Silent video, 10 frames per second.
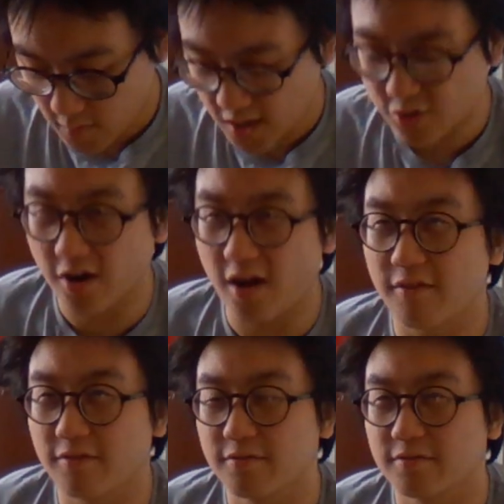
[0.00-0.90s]
it's not
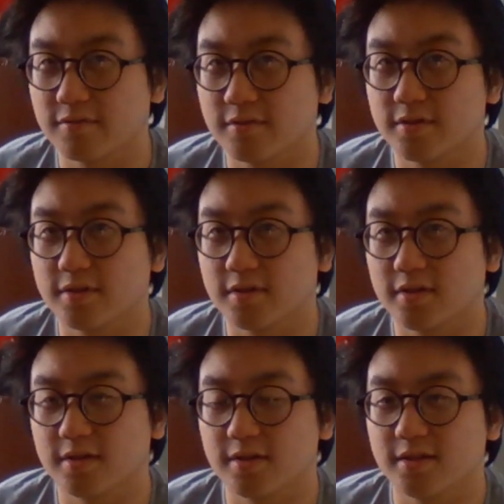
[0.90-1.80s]
enough.
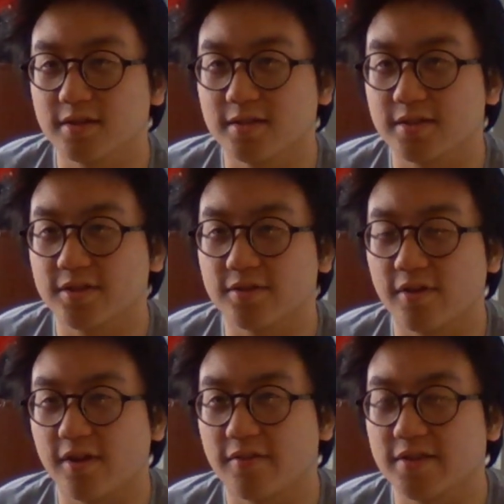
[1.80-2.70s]
It's
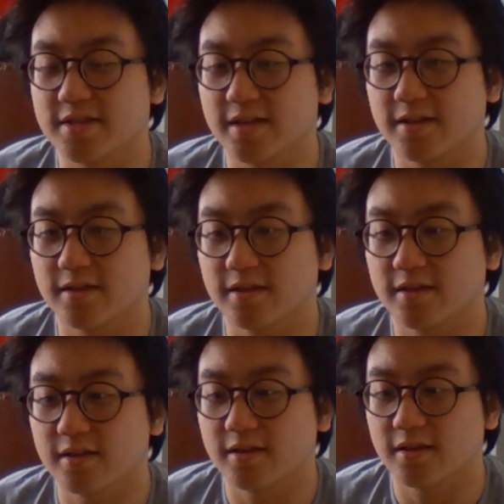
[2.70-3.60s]
not enough, is it?
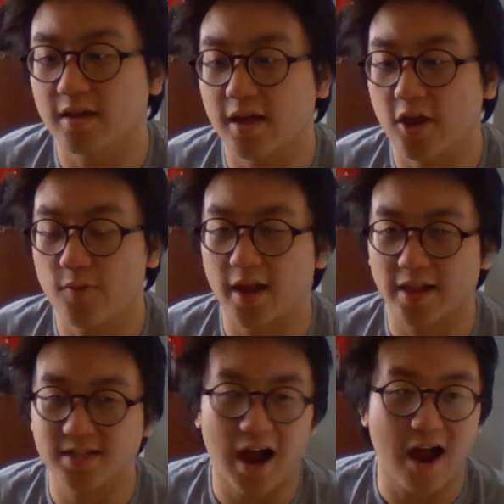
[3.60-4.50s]
It'll be like,
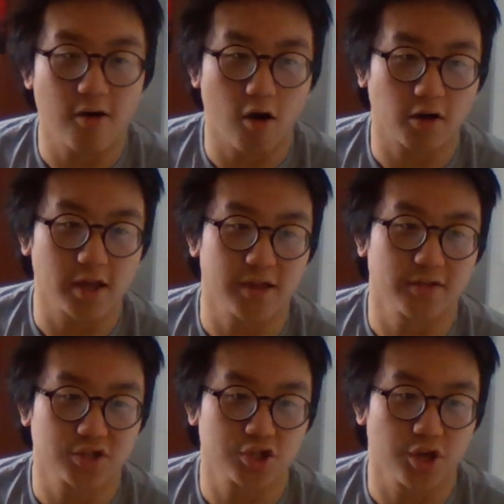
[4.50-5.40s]
there's a hierarchy
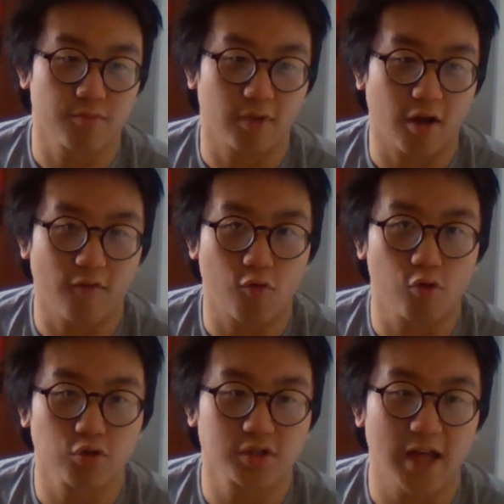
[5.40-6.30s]
in this gym. Like, of
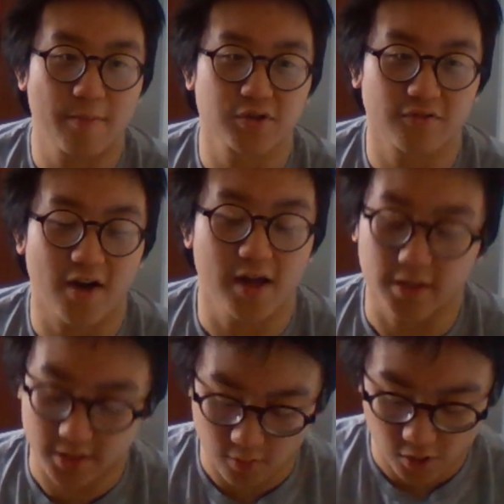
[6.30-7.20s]
course, the amateur
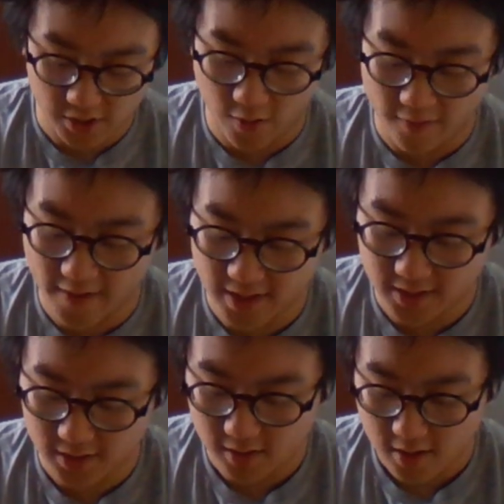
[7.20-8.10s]
fighters, the ones that wear
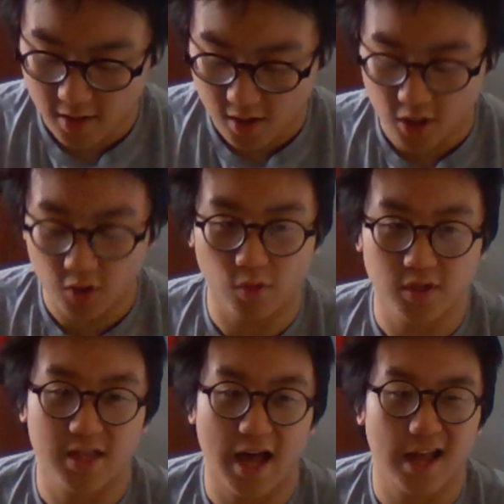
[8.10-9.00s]
vests, the
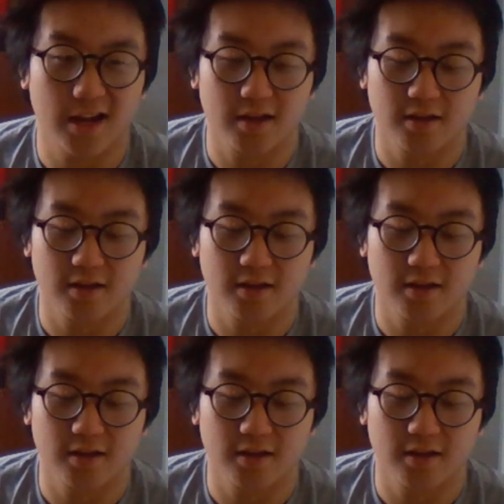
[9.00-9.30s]
ones that